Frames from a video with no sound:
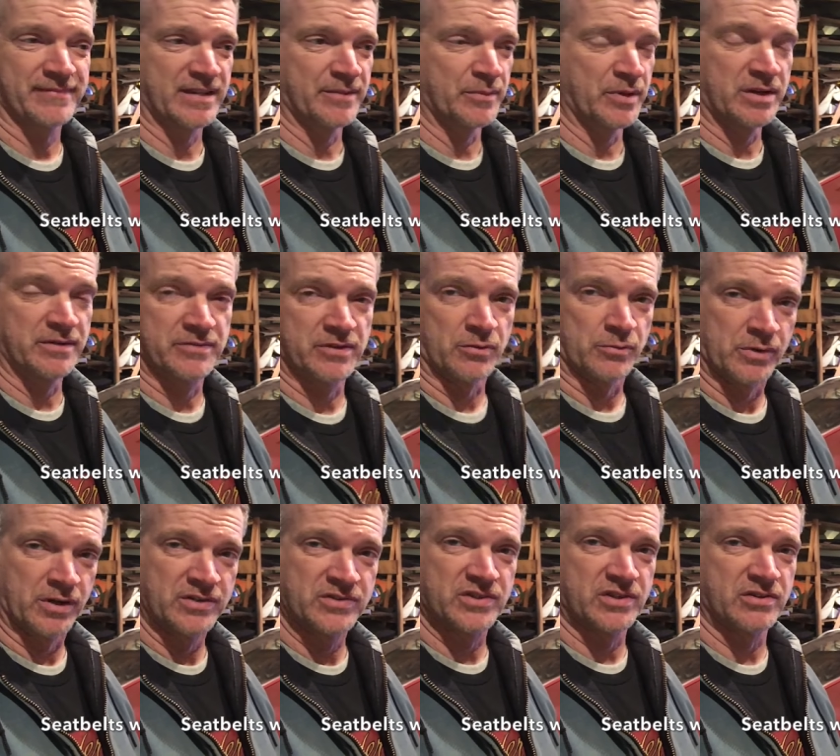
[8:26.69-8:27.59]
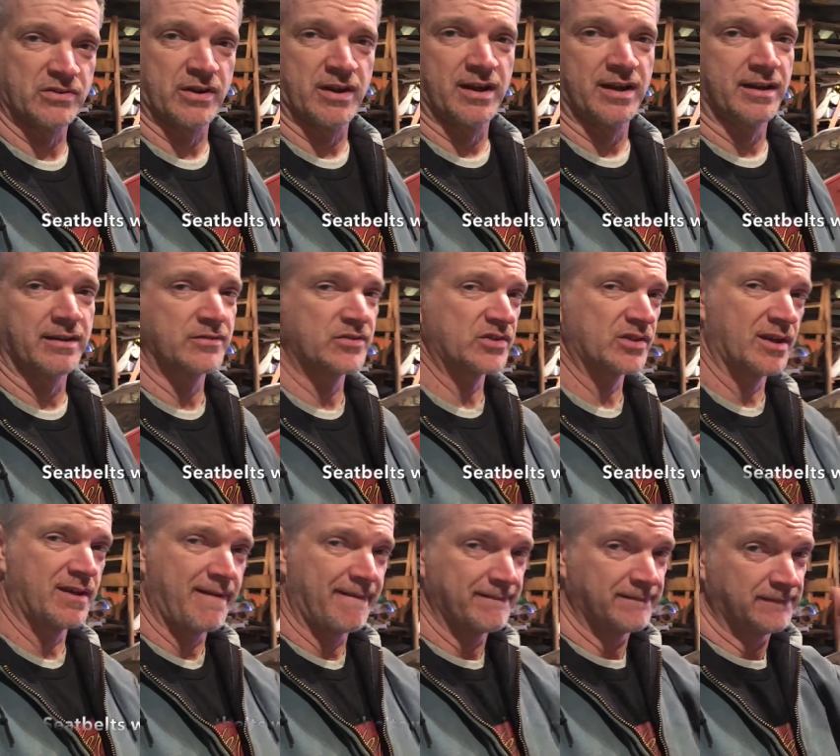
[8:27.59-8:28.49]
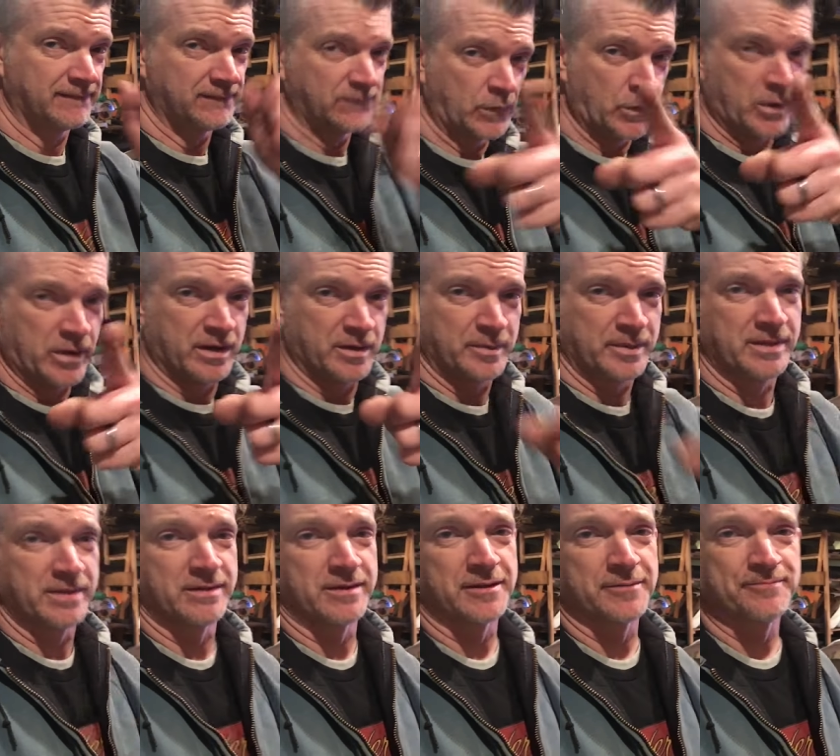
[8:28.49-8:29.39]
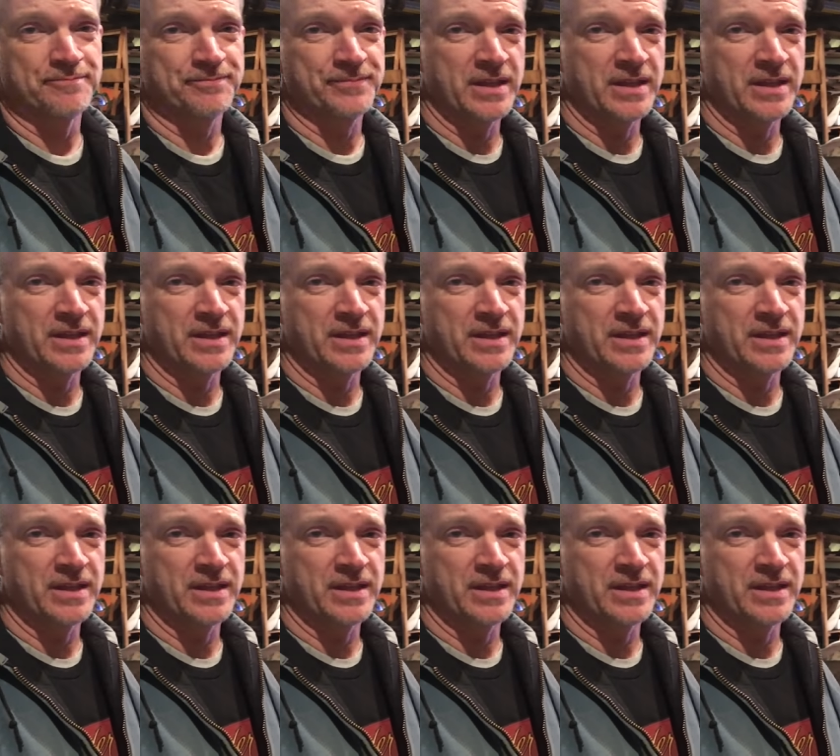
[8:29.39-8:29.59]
But if it runs and drives, we're going to be there.